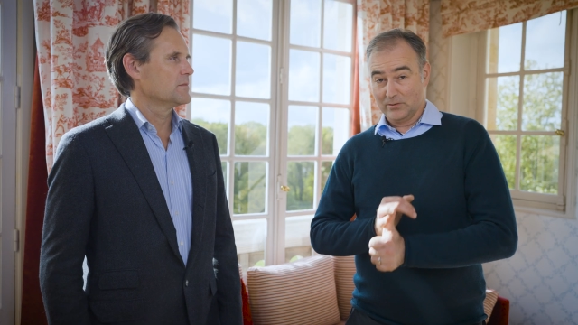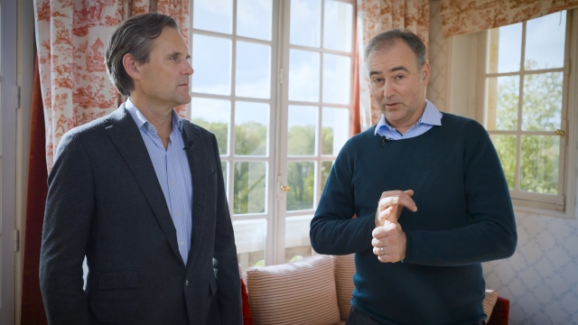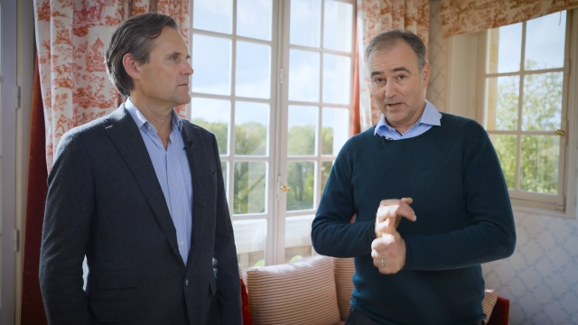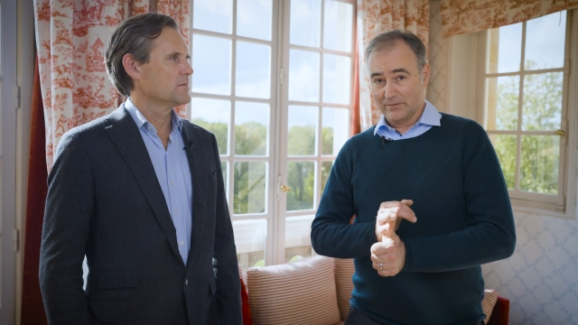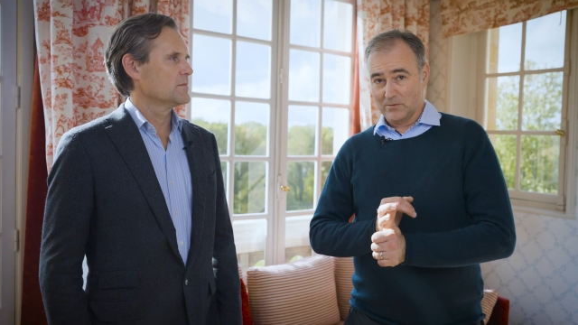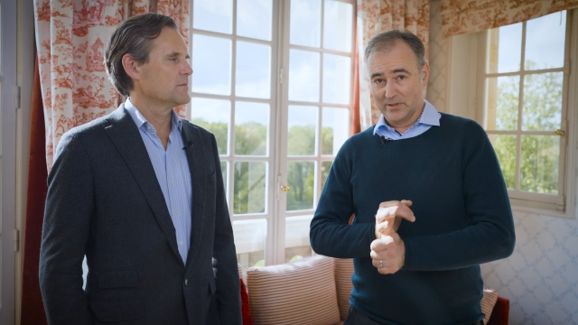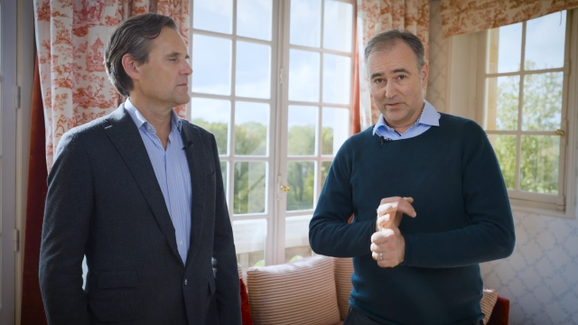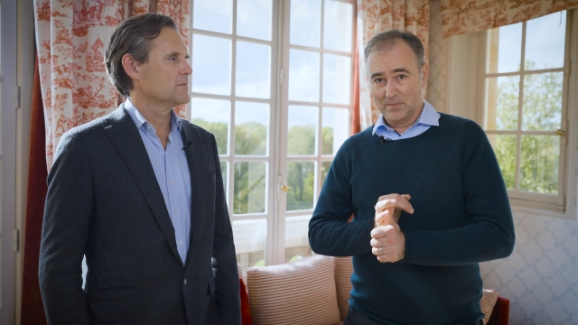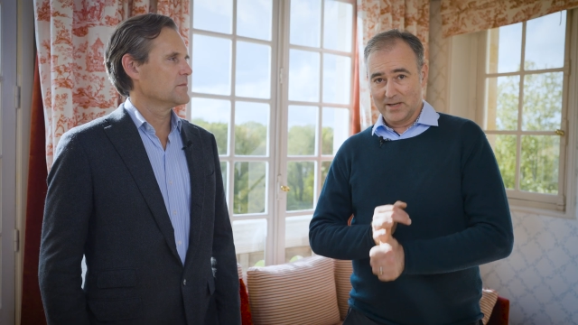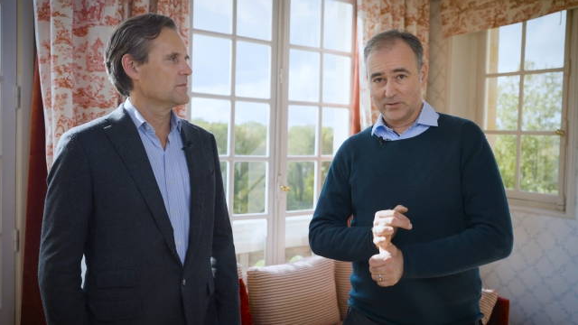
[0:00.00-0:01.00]
Speaker 1: But not everyone
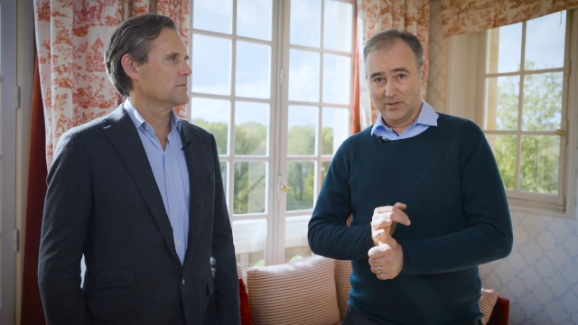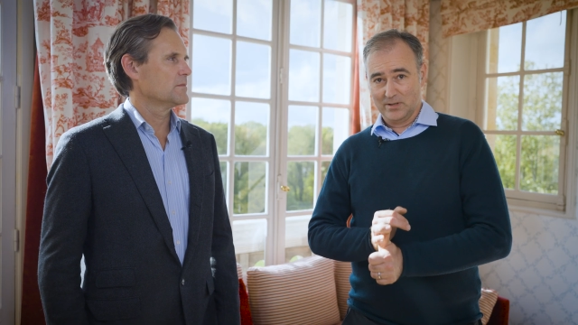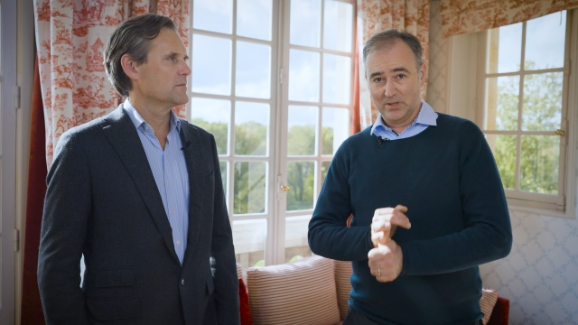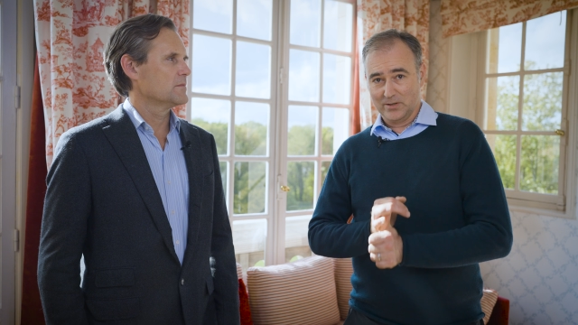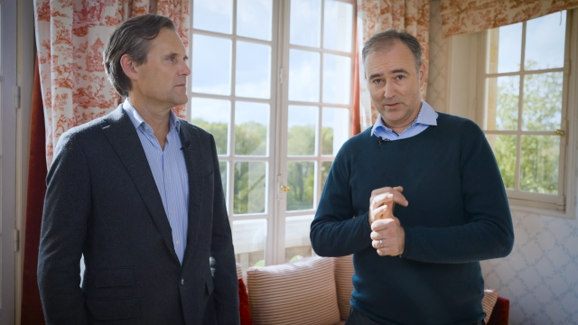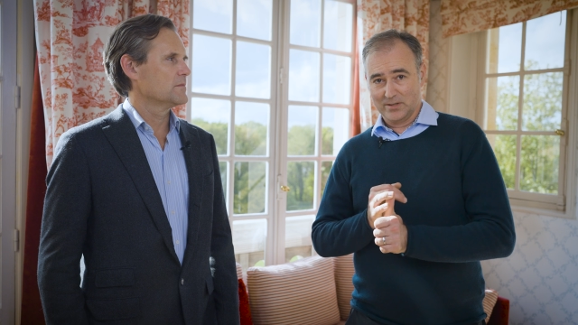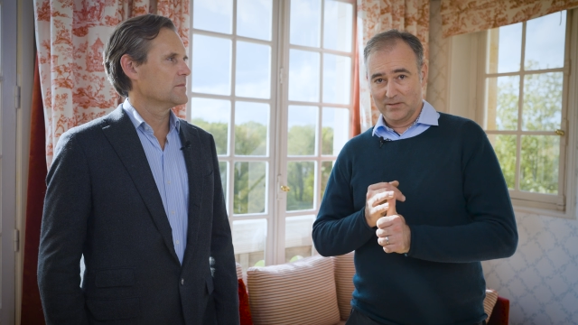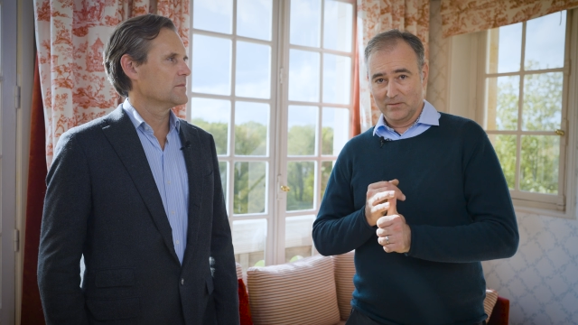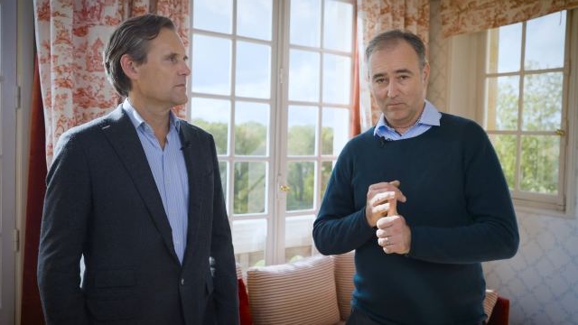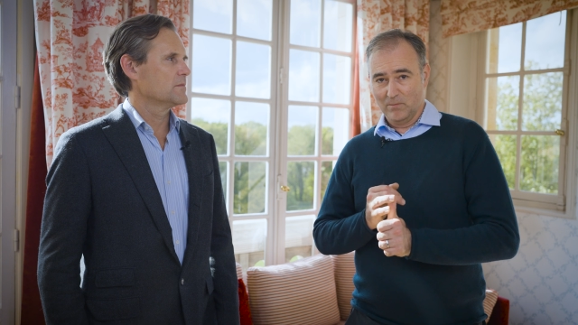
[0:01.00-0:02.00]
is mastering it because
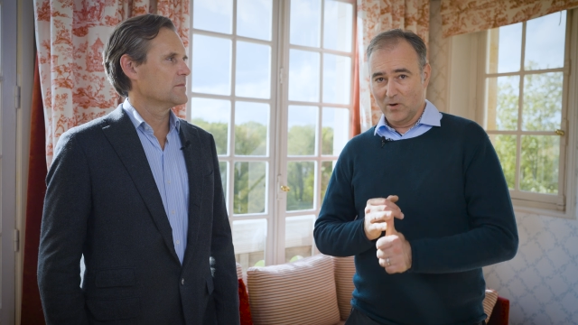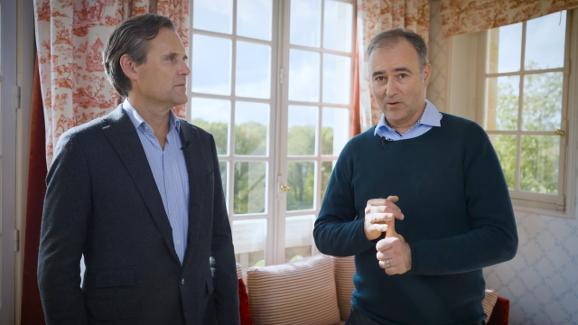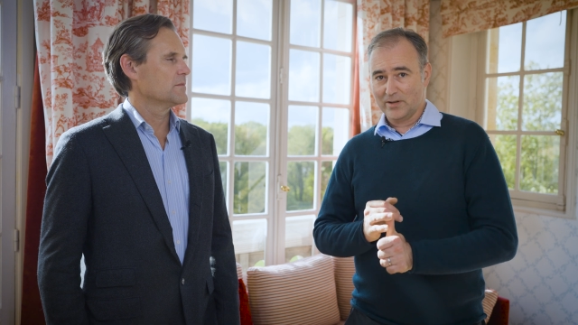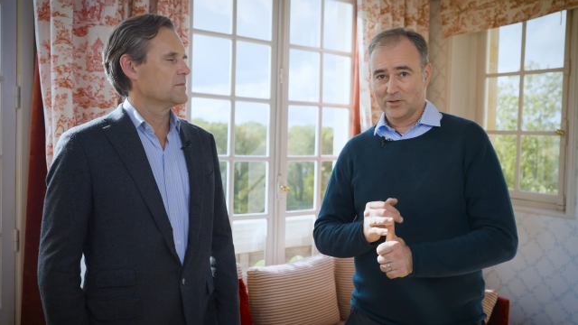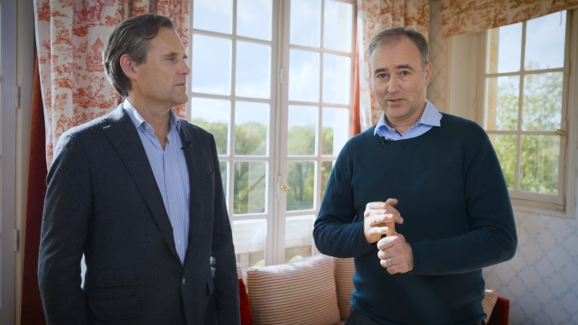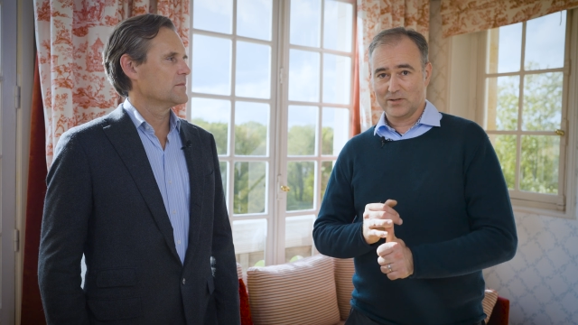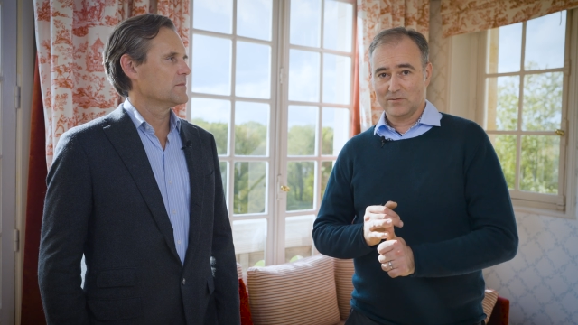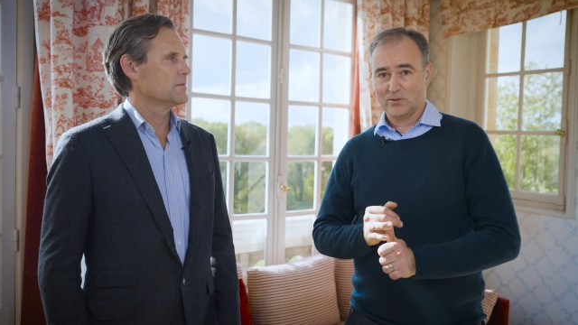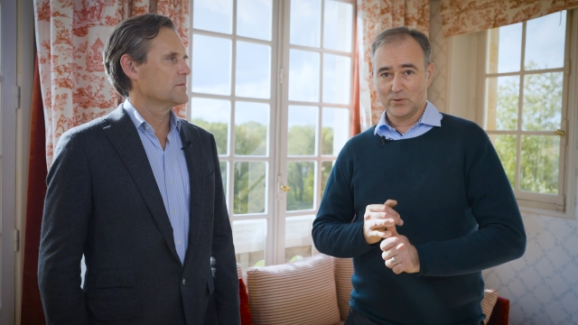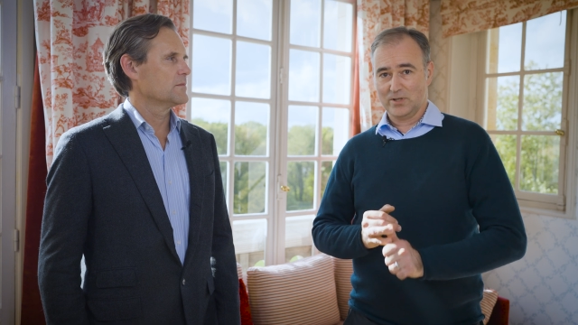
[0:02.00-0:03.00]
it's more than just
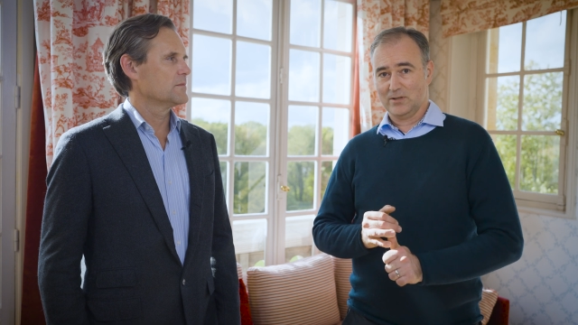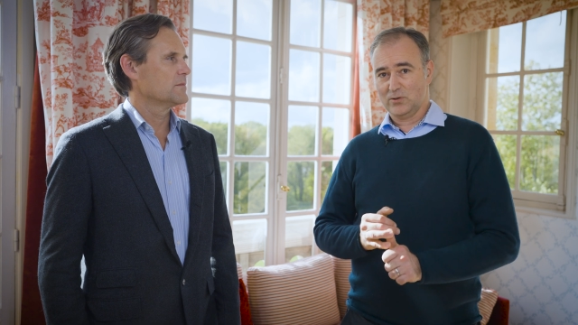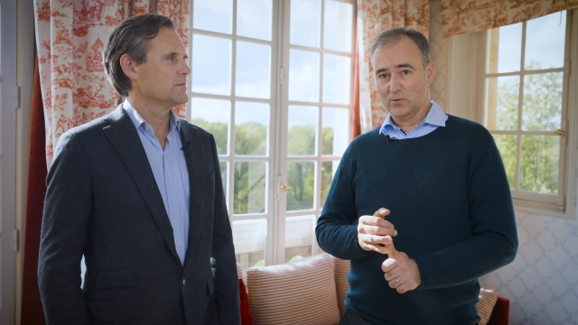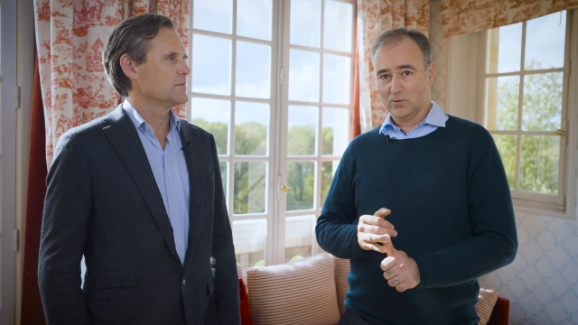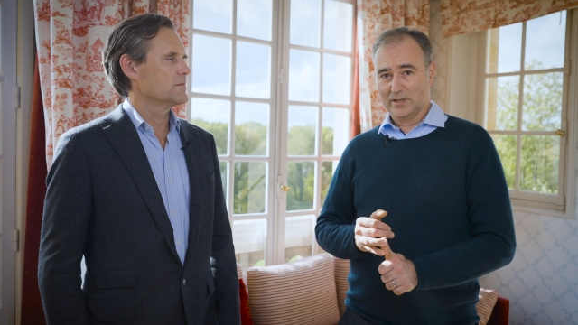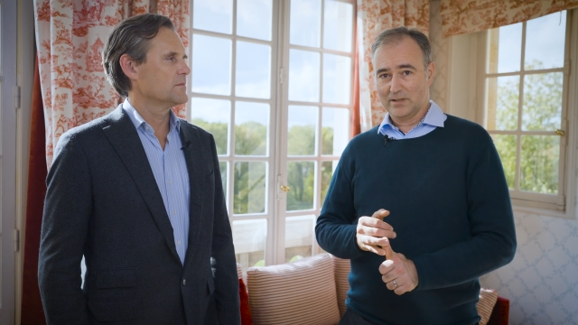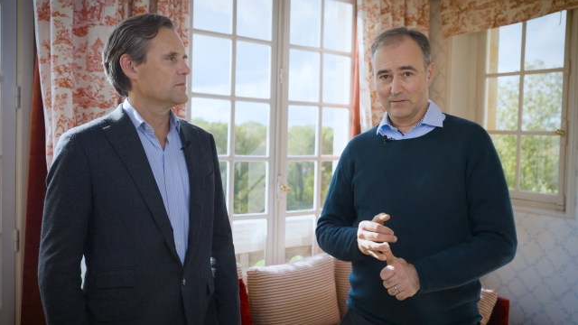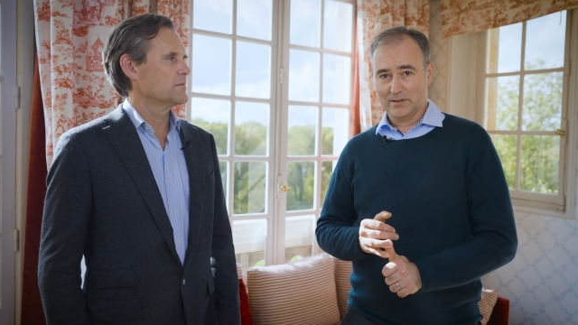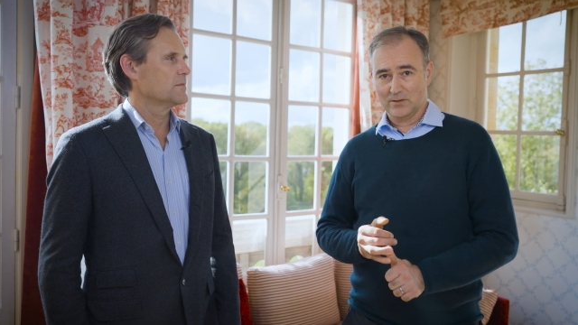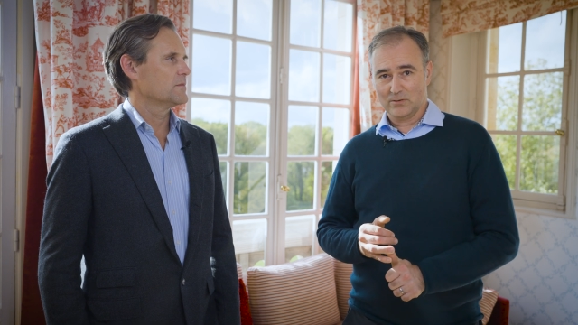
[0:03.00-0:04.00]
using a tool and
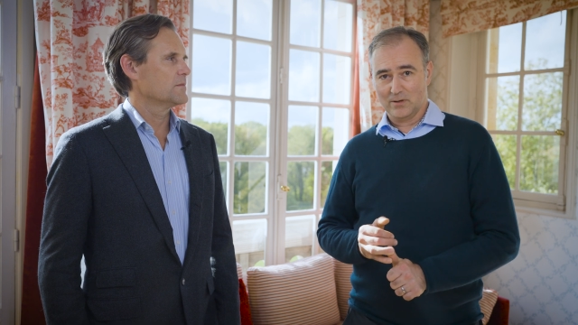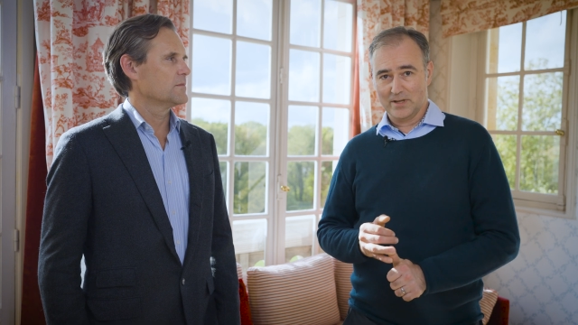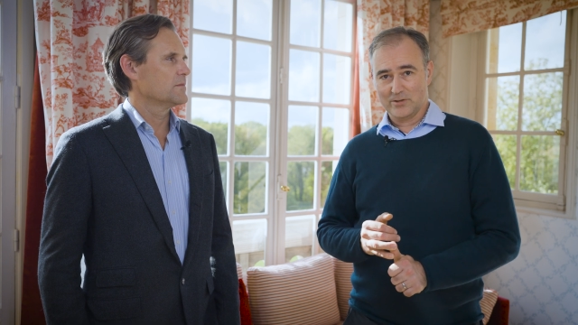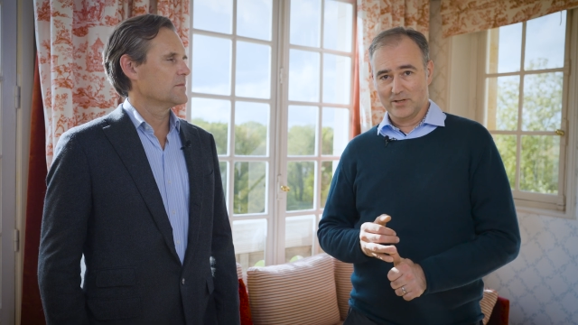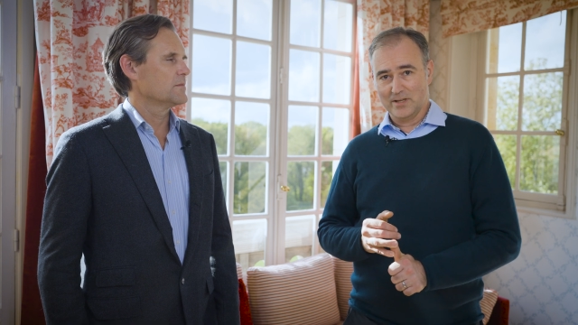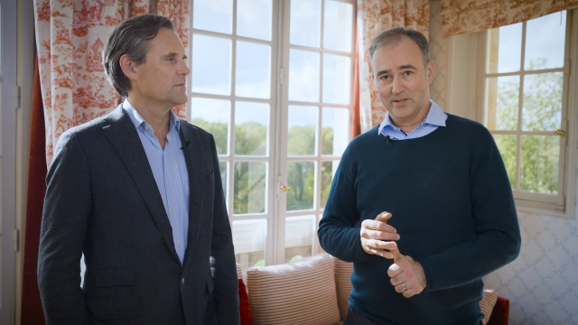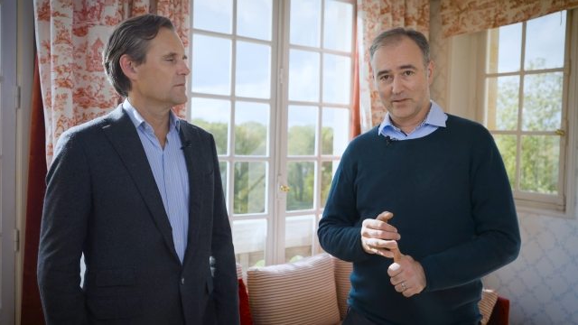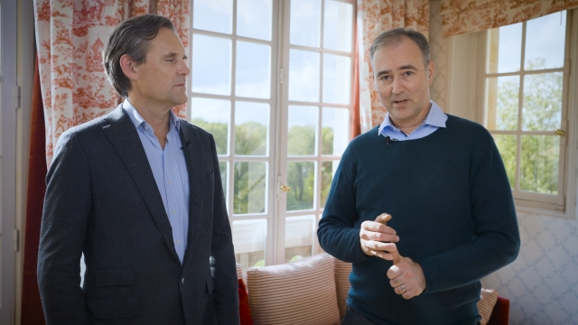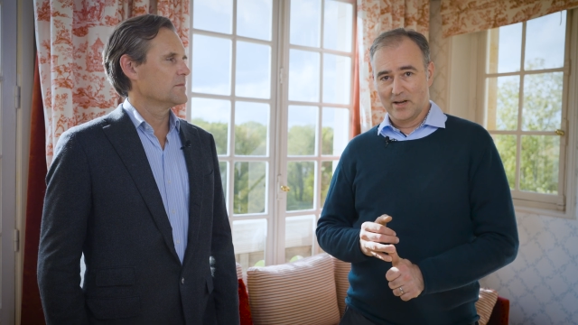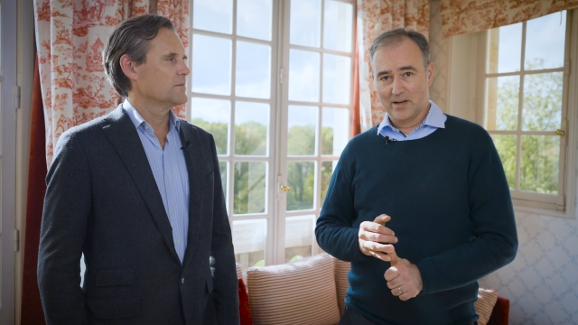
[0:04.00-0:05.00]
giving it to all engineers.